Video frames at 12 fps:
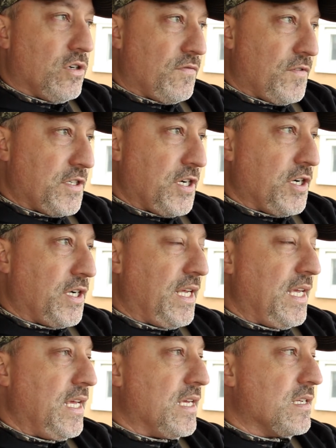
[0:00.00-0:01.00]
look for
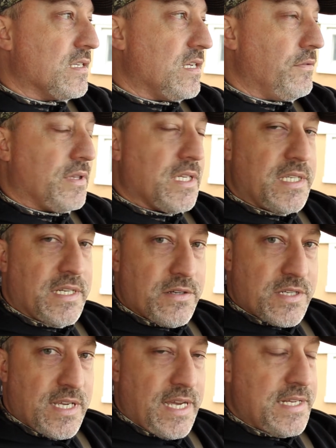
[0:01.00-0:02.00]
turkey, see what the
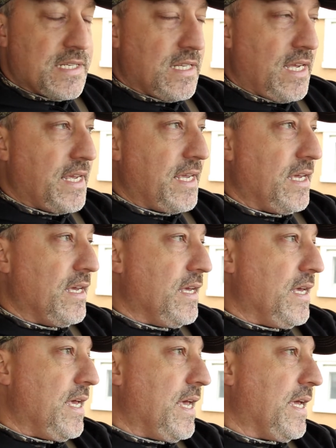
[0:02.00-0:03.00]
deer sign is like,
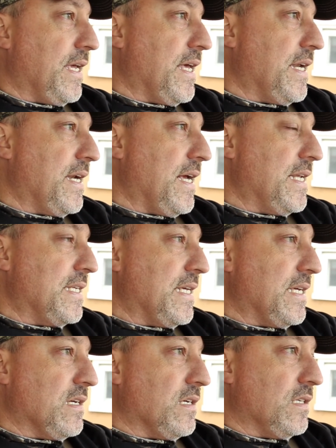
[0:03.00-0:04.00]
and get an
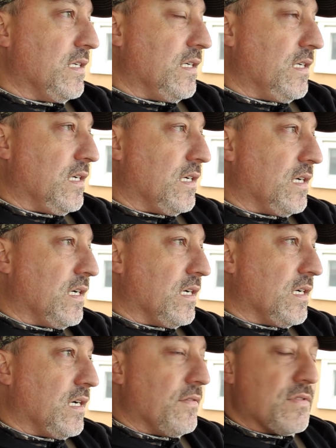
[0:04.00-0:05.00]
idea
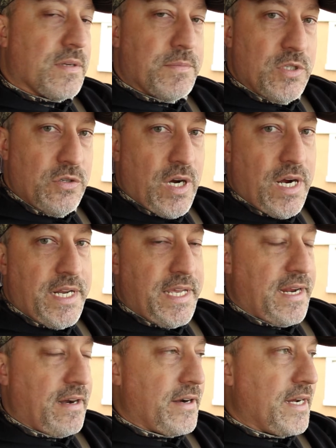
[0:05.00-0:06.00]
of some new
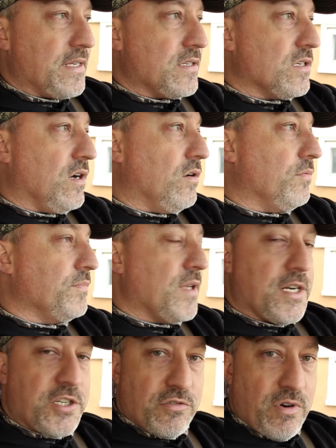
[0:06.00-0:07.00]
hunting area. So
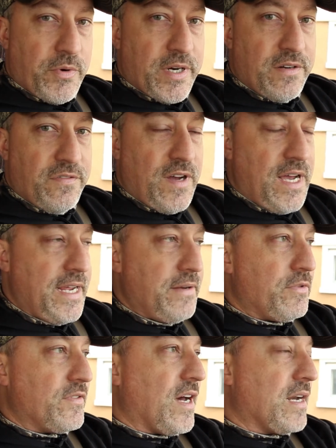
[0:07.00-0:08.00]
not sure what we're going to
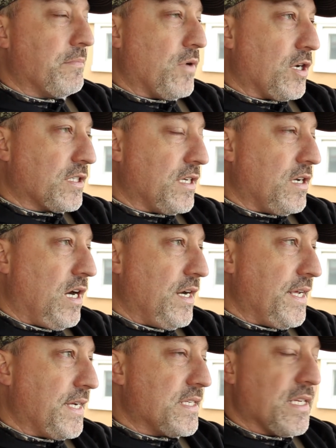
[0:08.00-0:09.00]
find. We've got it marked on
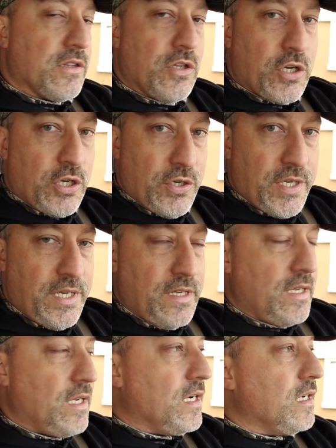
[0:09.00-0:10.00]
Onyx. It looked good.
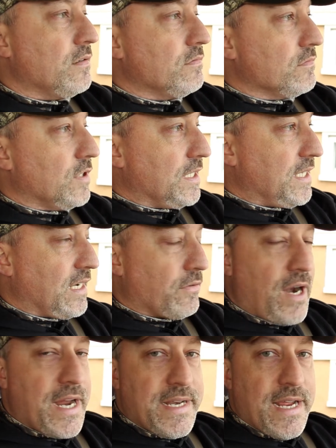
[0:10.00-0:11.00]
I'm going to take a
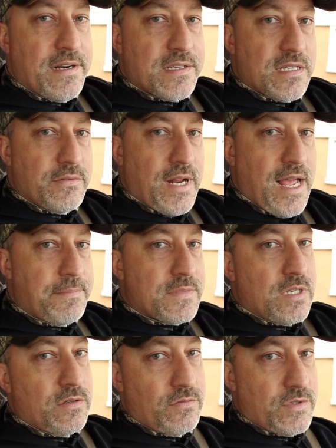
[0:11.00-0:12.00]
ride down and see what
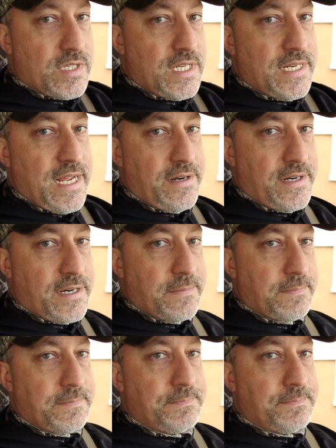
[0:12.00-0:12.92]
happens. We'll see you down there.